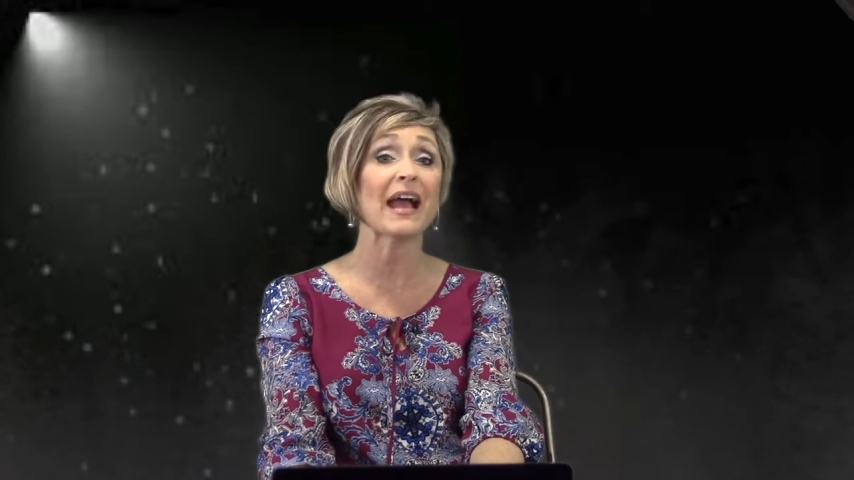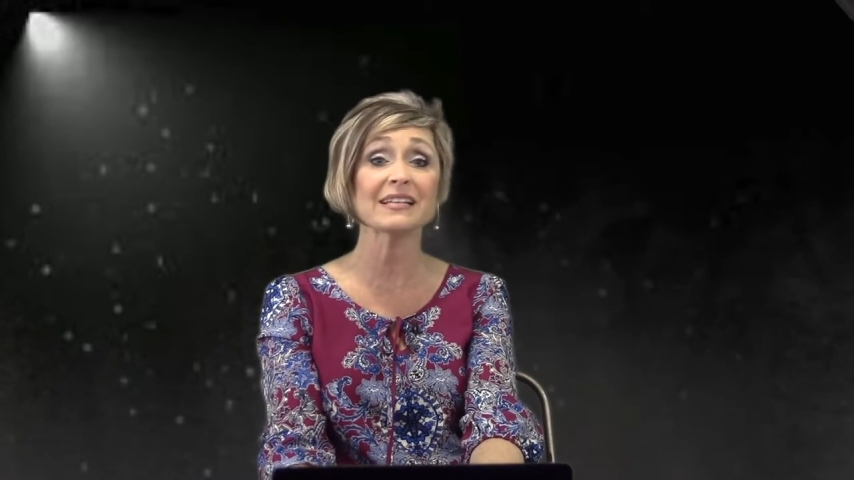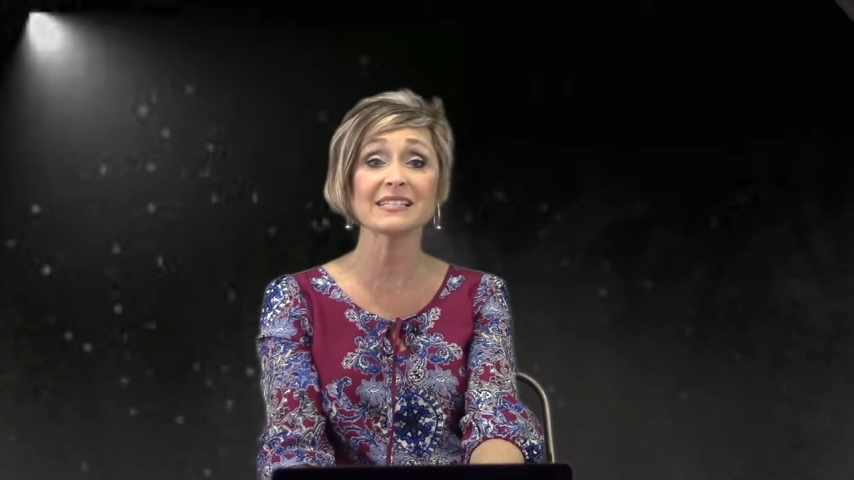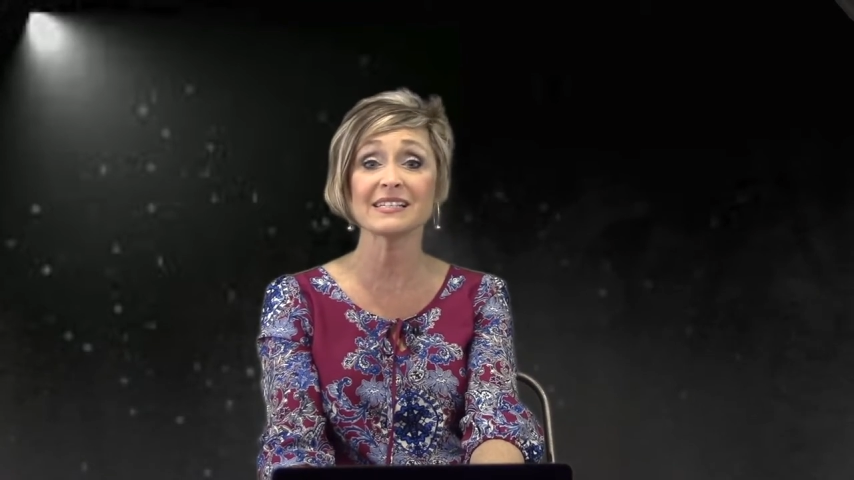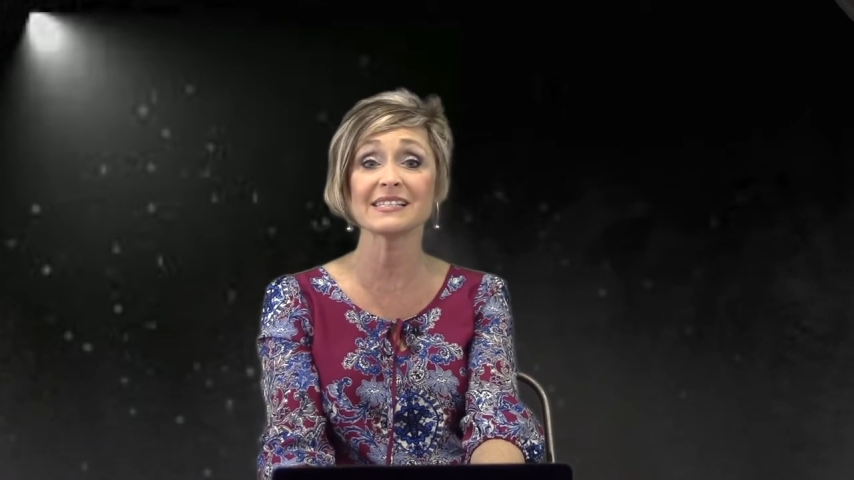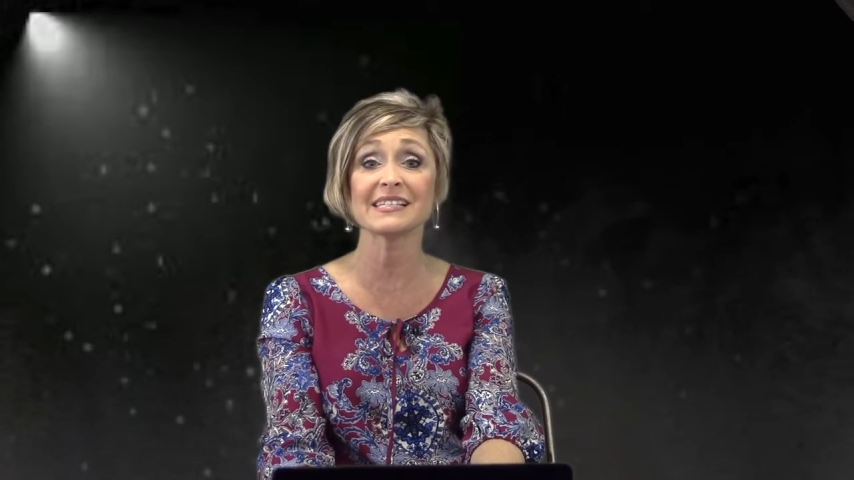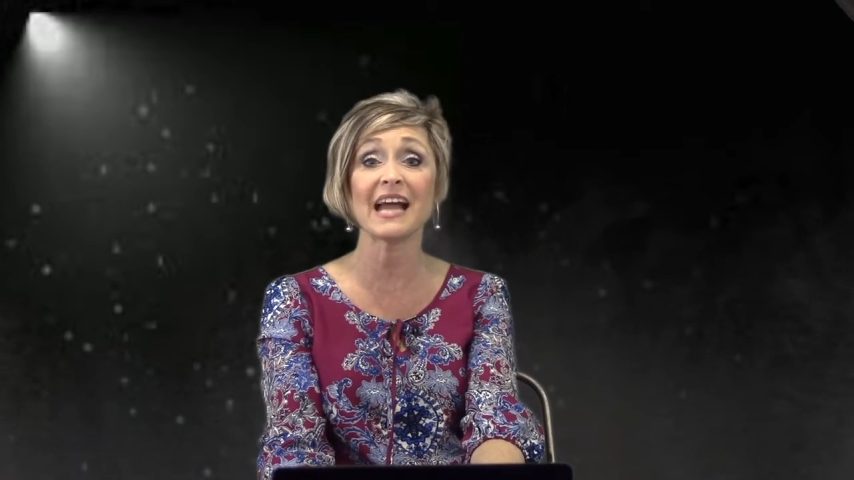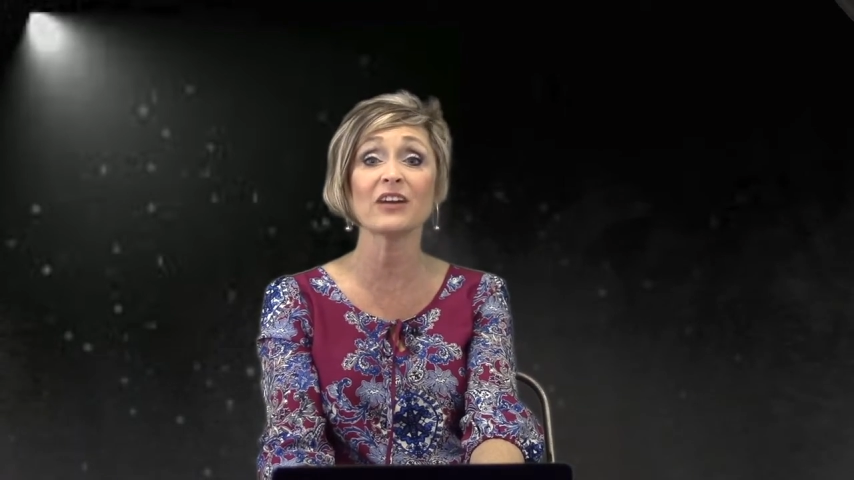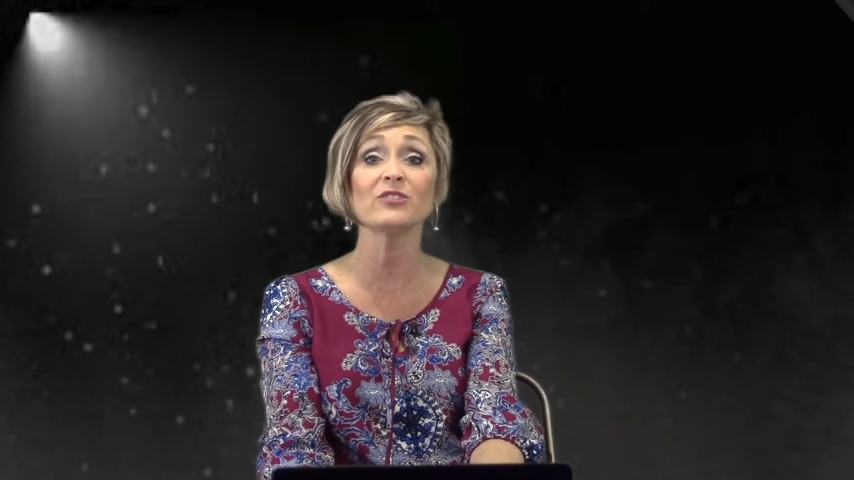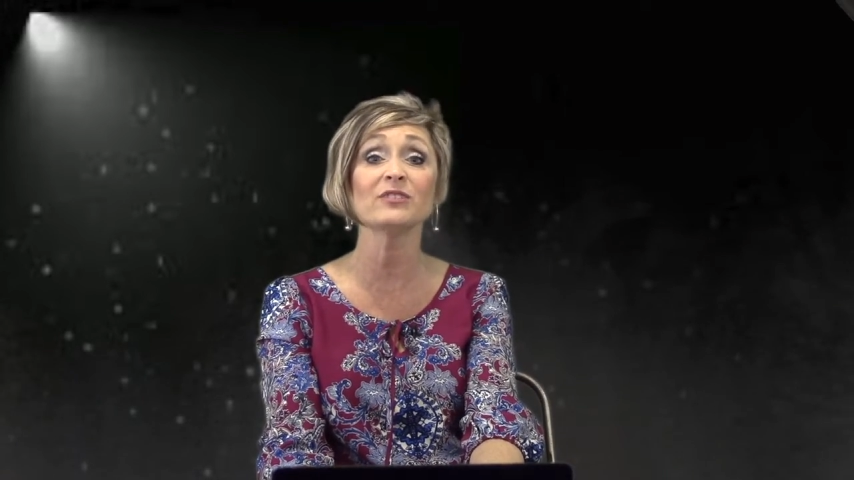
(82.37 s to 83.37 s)
excellence in
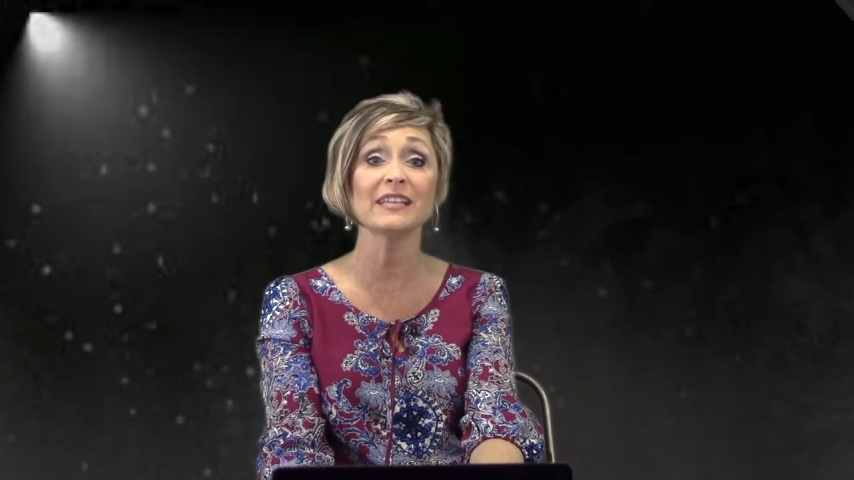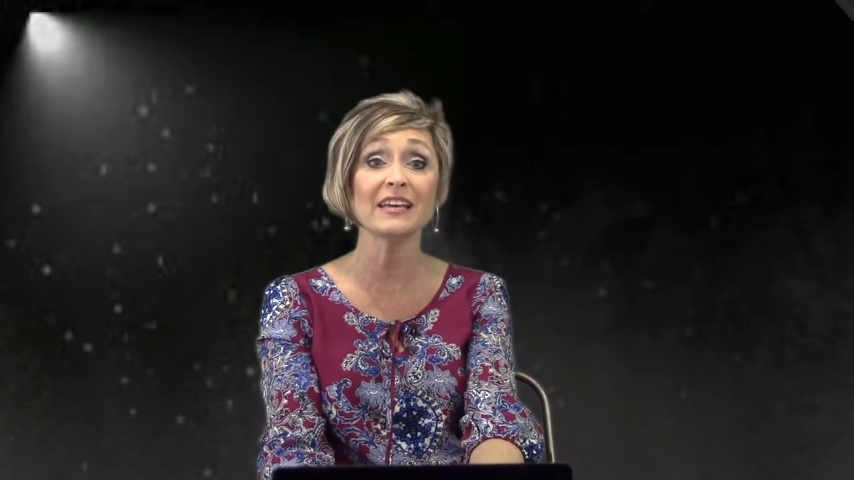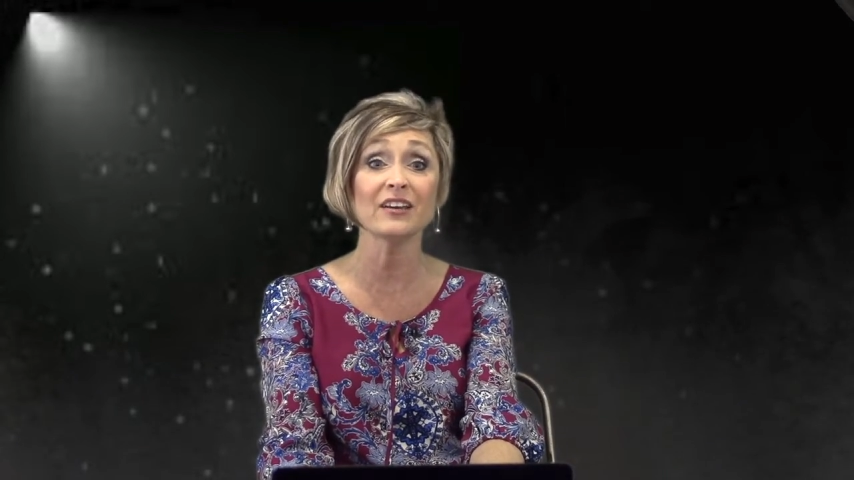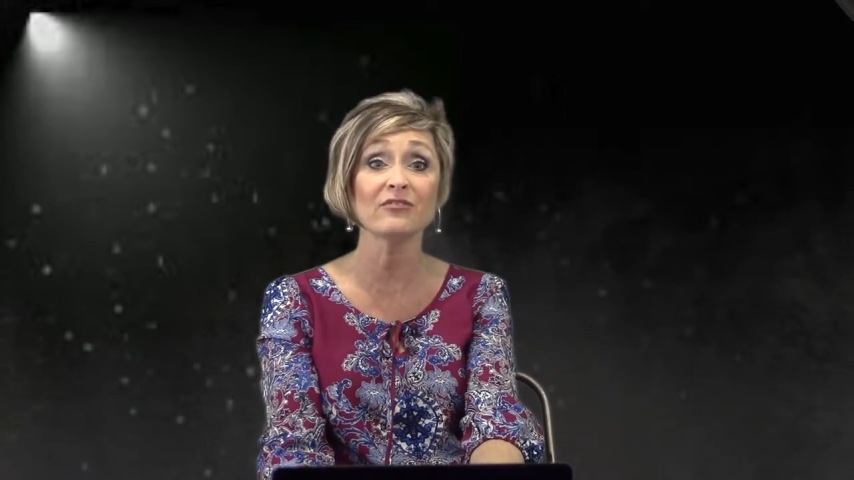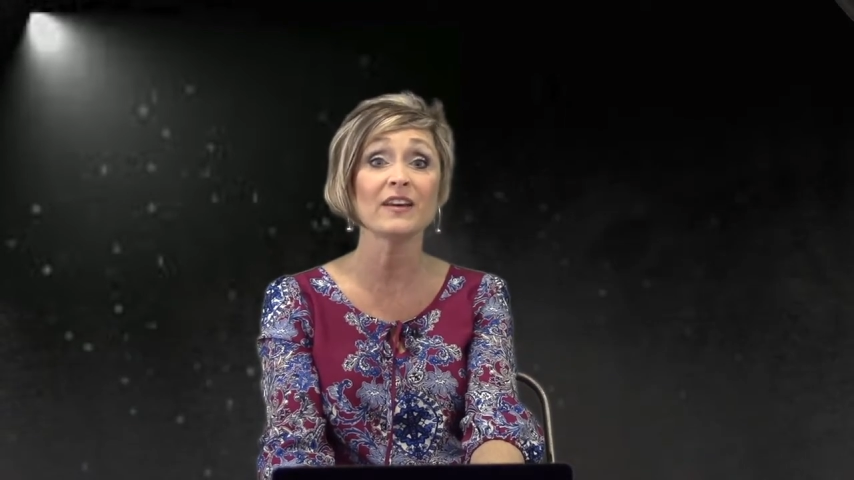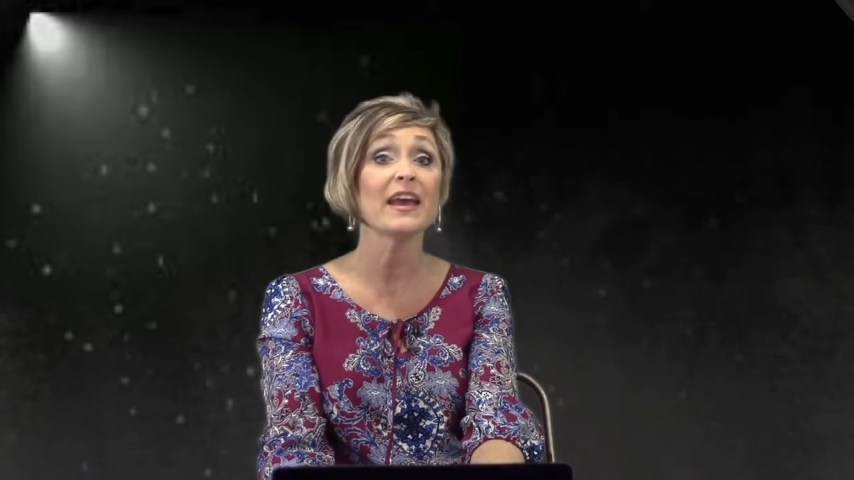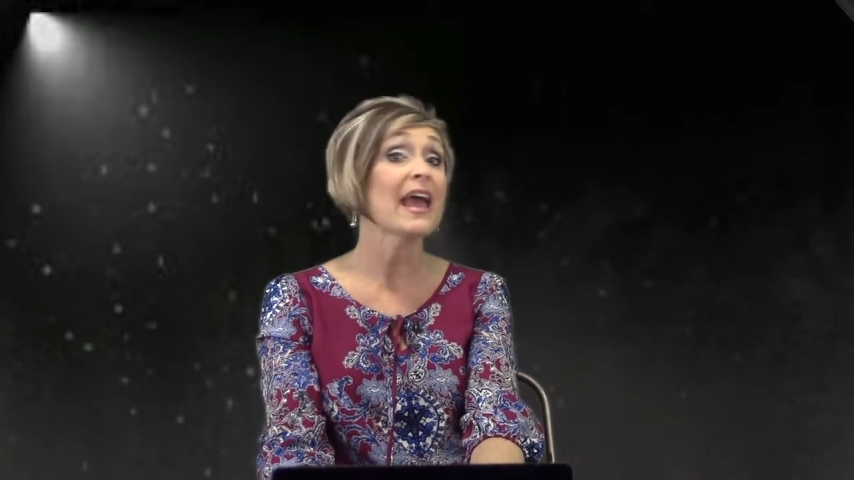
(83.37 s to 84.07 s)
how you live